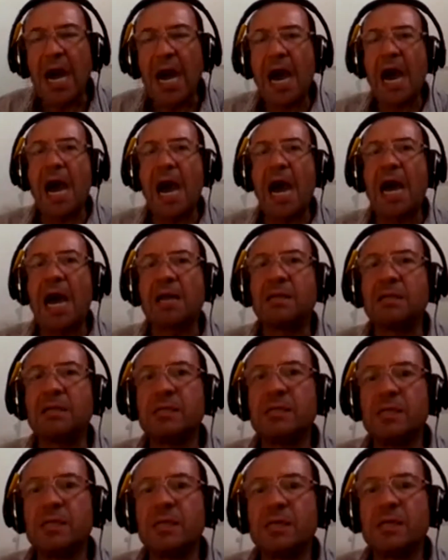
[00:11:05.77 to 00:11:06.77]
And
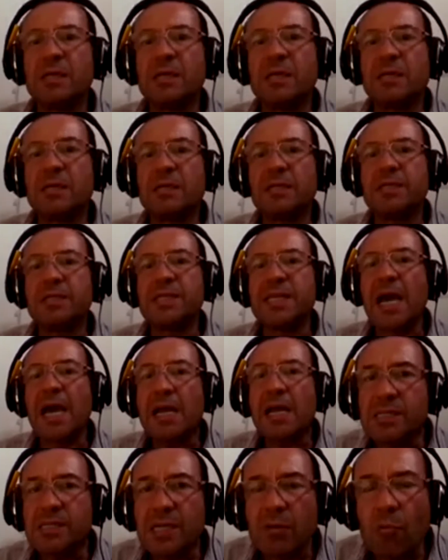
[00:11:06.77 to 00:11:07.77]
the
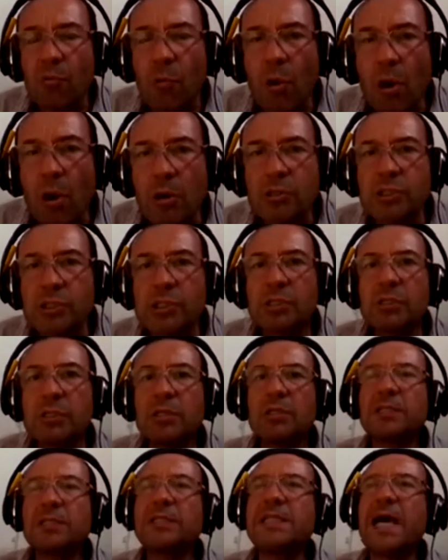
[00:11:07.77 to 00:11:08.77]
answer was
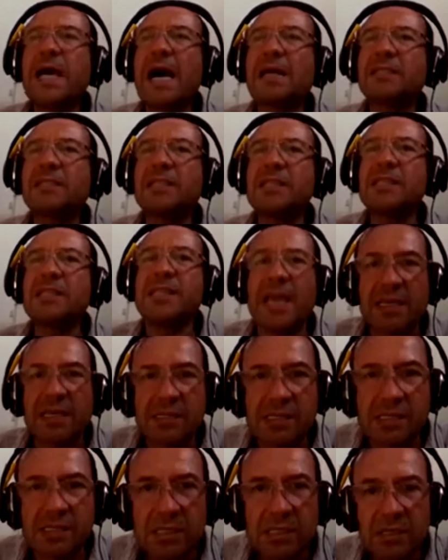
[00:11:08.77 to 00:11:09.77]
that
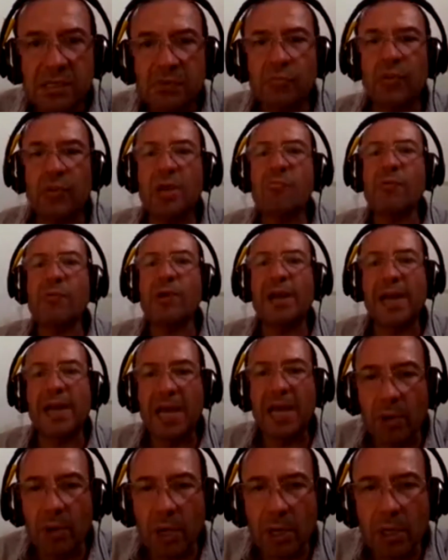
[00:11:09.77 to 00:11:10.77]
yes, we were
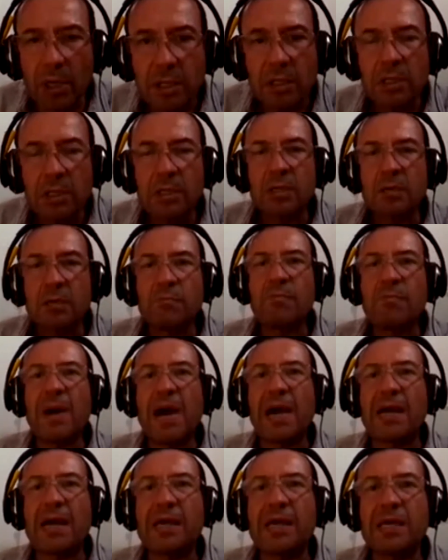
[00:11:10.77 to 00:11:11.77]
able,
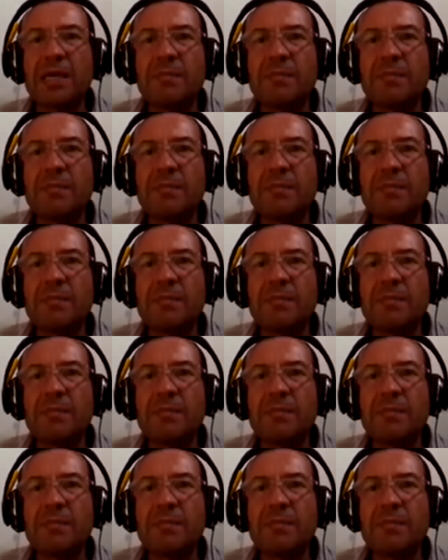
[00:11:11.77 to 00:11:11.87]
by